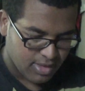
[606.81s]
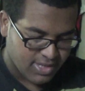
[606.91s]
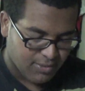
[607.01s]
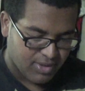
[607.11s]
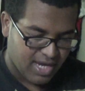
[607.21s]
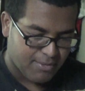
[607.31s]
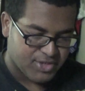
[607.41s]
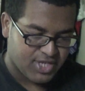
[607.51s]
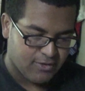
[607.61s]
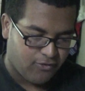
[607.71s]
Now we're able to
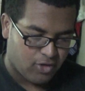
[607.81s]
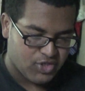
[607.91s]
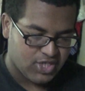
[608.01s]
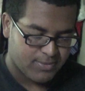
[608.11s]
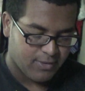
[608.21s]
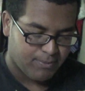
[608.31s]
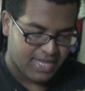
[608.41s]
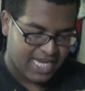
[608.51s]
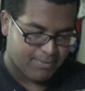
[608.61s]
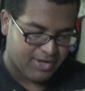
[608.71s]
see the four ships of
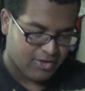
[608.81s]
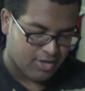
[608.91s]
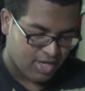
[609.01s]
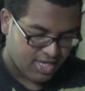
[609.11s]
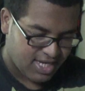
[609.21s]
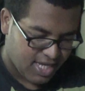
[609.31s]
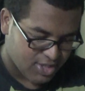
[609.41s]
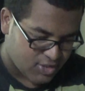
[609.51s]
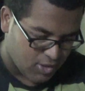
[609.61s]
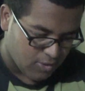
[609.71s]
Blackbeard. He
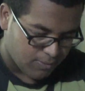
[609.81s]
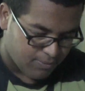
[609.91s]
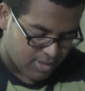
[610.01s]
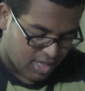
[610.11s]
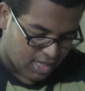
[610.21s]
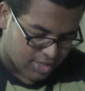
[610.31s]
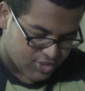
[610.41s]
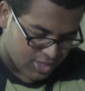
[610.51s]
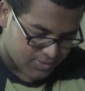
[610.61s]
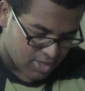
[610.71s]
has two
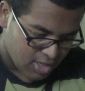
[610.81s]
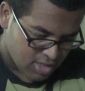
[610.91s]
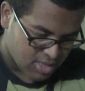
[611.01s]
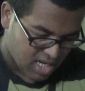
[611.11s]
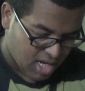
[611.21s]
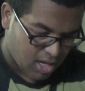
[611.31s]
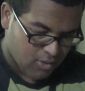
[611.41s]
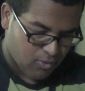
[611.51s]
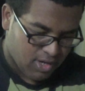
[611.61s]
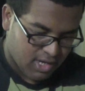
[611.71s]
ships that
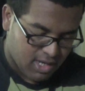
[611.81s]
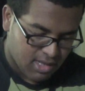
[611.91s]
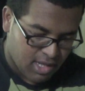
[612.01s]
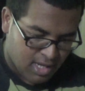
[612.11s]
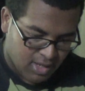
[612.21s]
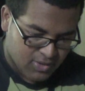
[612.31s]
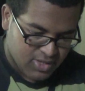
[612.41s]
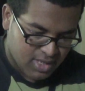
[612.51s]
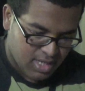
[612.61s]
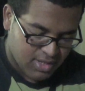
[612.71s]
are running on
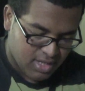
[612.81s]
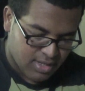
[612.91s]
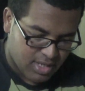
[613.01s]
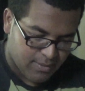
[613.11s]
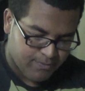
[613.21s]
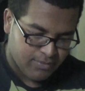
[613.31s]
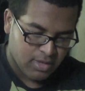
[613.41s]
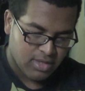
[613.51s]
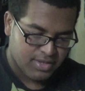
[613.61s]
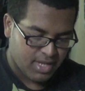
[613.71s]
logs, and then
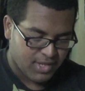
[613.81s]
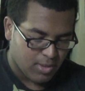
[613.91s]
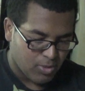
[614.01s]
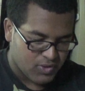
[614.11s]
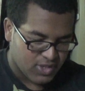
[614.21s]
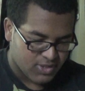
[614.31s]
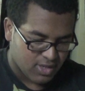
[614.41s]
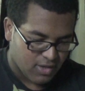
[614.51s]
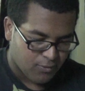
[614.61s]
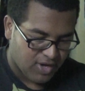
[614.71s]
the Dendu Mushi is
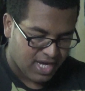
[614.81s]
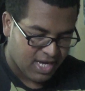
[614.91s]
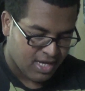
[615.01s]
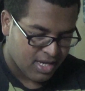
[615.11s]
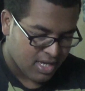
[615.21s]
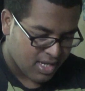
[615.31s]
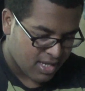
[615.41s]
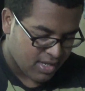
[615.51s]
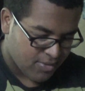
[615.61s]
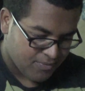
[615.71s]
ringing
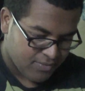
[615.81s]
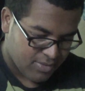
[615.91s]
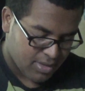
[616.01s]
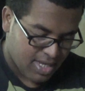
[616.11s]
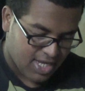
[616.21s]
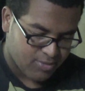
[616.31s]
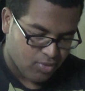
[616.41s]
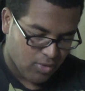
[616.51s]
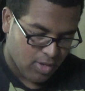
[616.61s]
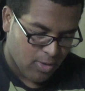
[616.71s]
as
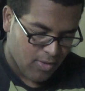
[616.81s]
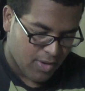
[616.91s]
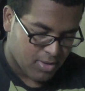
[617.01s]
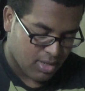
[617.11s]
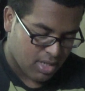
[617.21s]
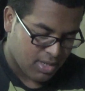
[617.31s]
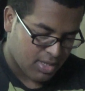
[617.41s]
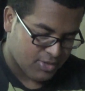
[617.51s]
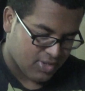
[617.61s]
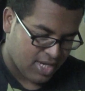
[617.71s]
Puru, and then
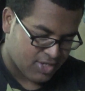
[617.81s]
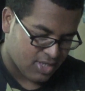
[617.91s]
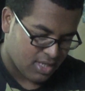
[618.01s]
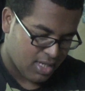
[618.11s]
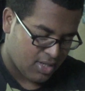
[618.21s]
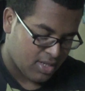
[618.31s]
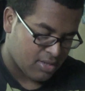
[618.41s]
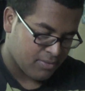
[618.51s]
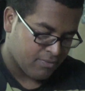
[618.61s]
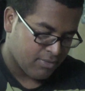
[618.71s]
there's a Gacha,
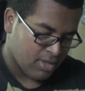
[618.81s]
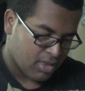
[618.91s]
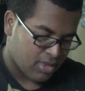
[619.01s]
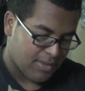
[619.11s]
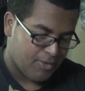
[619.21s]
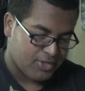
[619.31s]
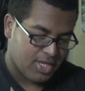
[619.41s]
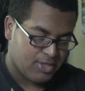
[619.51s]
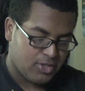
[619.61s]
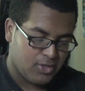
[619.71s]
and the person
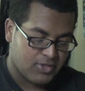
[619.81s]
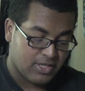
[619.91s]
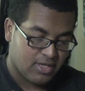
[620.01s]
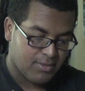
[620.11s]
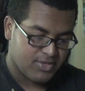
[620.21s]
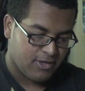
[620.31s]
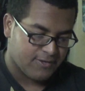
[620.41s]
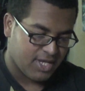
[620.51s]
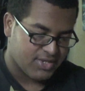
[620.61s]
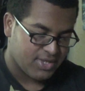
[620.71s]
introduced himself
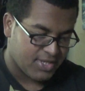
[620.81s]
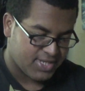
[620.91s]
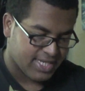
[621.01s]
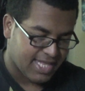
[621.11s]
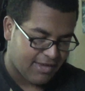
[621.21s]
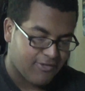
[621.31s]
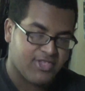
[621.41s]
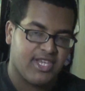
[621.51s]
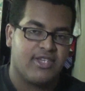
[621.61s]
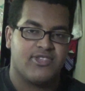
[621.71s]
says this is
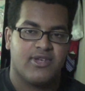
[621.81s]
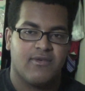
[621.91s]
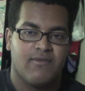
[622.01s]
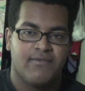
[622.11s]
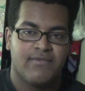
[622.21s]
Lafferty. So,